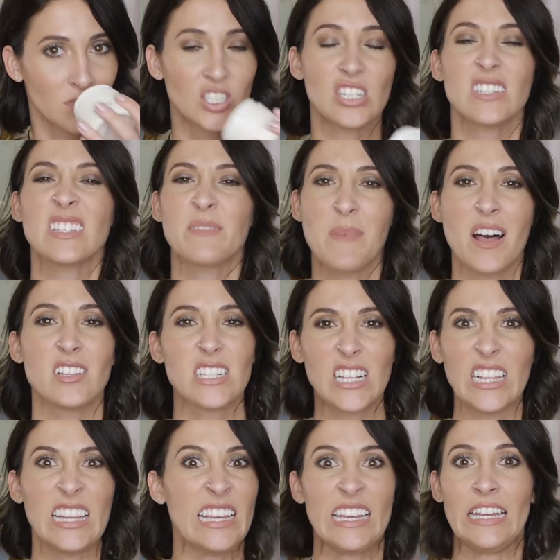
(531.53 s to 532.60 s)
Just smells
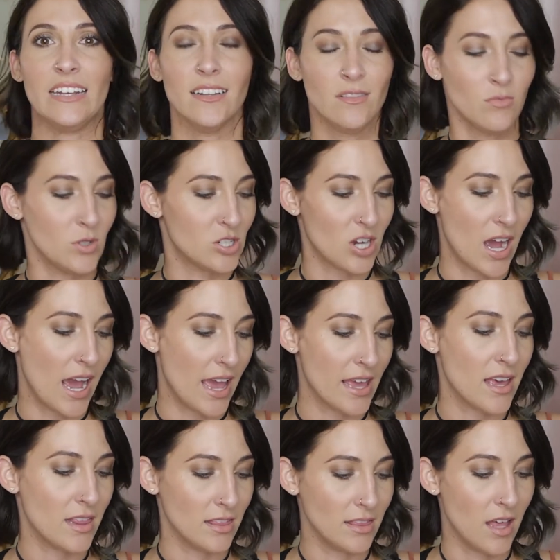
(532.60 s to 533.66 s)
clean, which
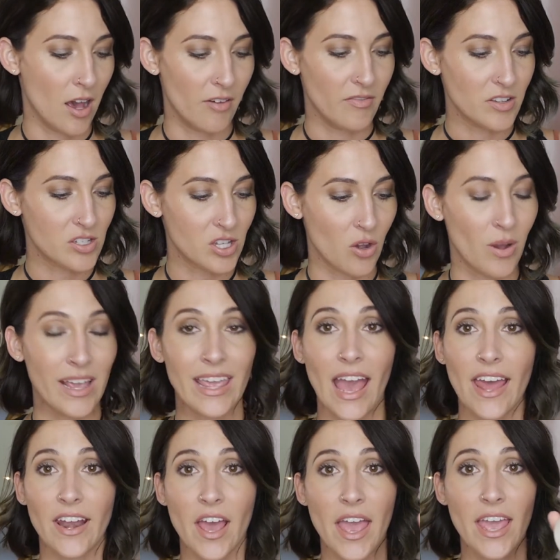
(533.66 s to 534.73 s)
I love. So
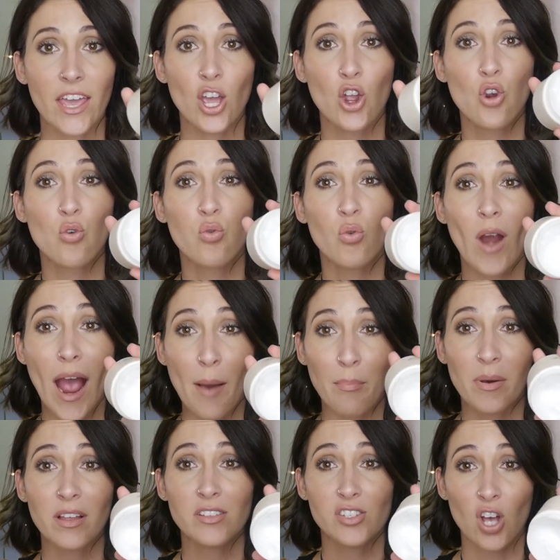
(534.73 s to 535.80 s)
again, a
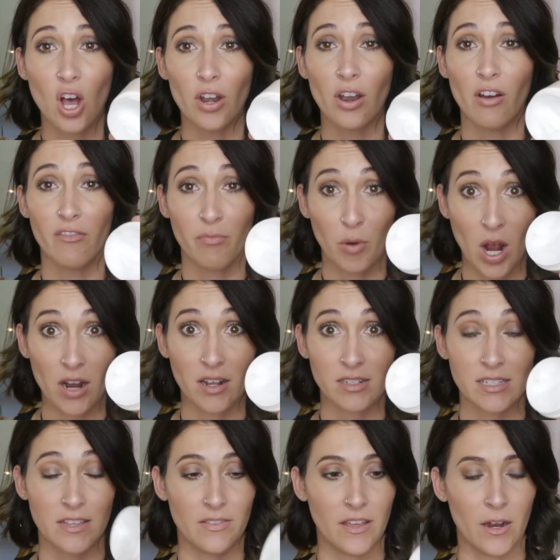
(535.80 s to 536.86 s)
crap ton of
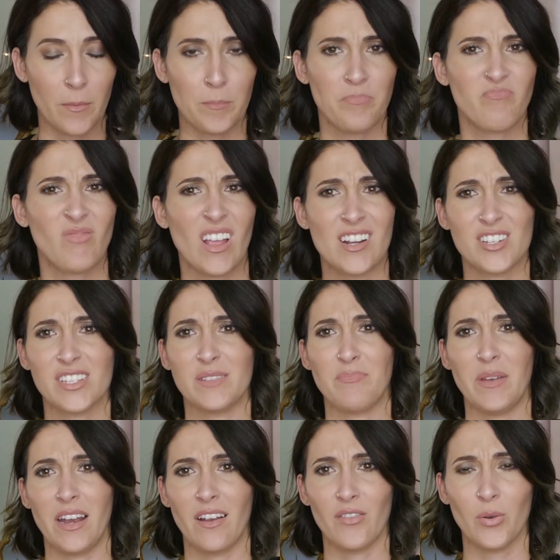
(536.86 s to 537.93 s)
product in there. I just
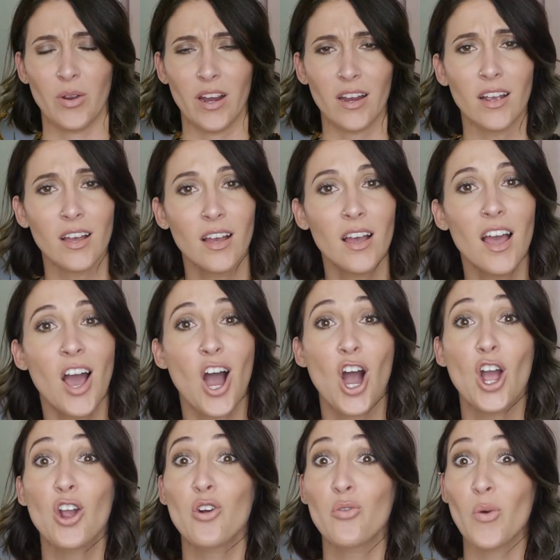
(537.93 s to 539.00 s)
spit everywhere.
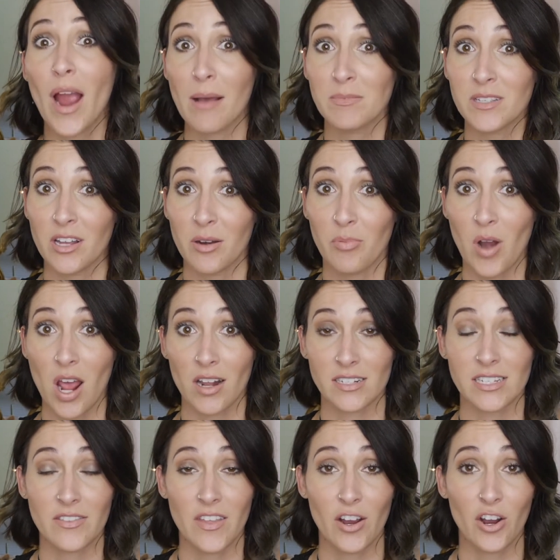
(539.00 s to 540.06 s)
A crap ton of
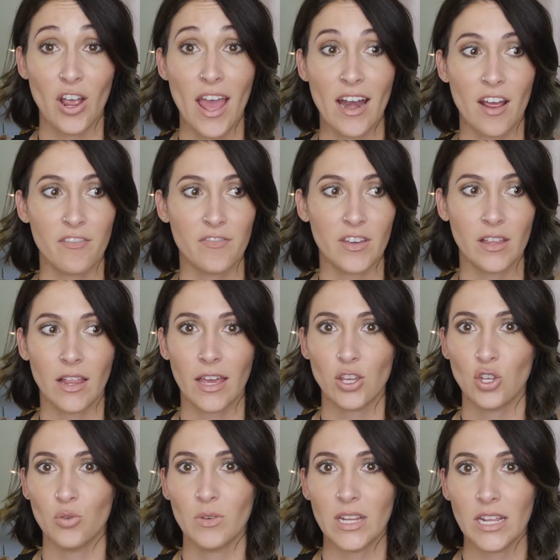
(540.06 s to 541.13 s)
product in there, and I feel
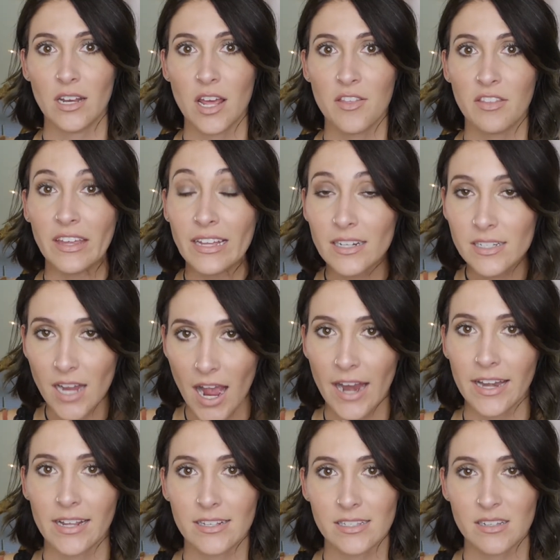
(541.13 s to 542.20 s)
like you need the
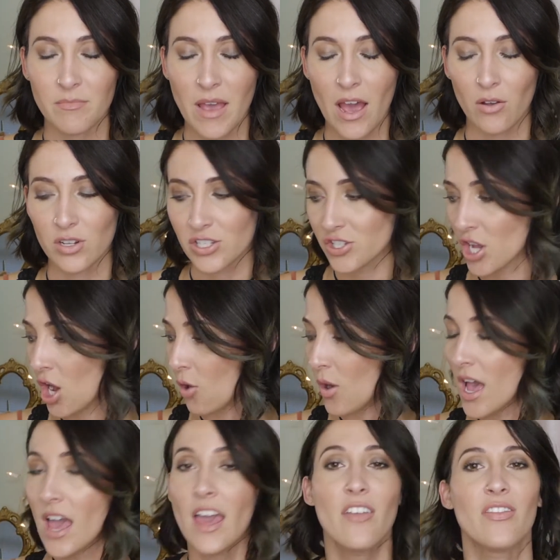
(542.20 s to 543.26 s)
tiniest amount.
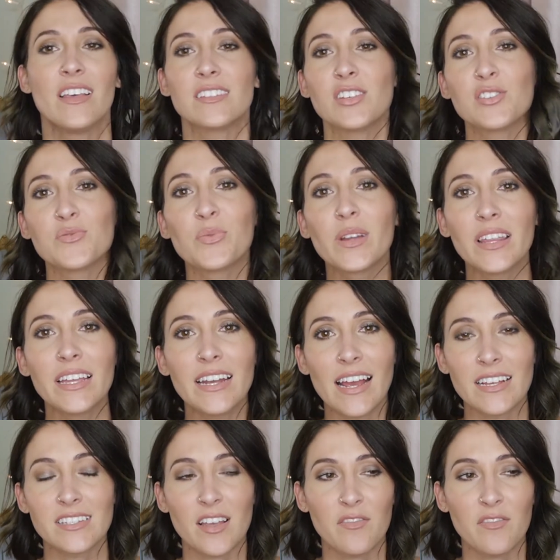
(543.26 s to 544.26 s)
So this is really nice.